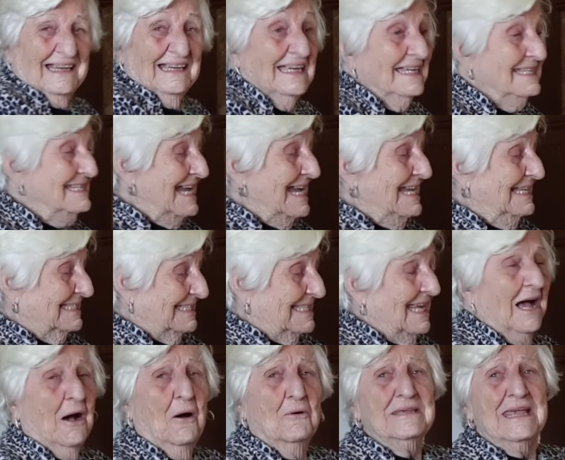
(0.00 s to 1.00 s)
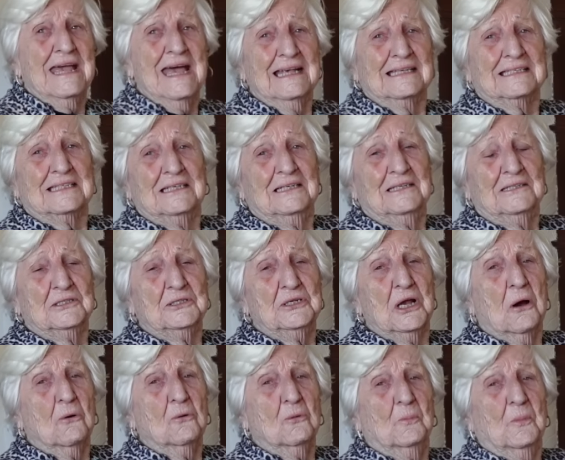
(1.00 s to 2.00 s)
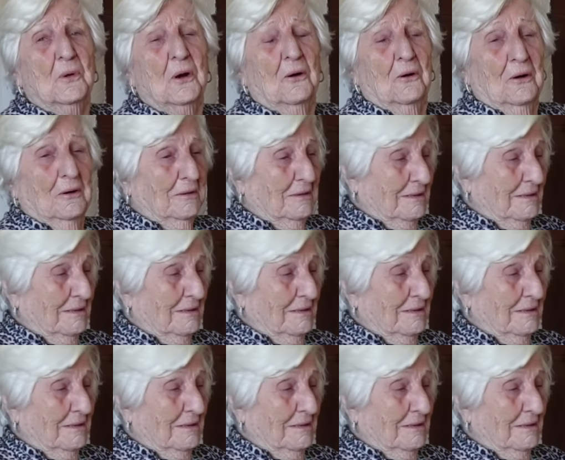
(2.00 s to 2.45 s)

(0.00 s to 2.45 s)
Yes. Yes, John bought.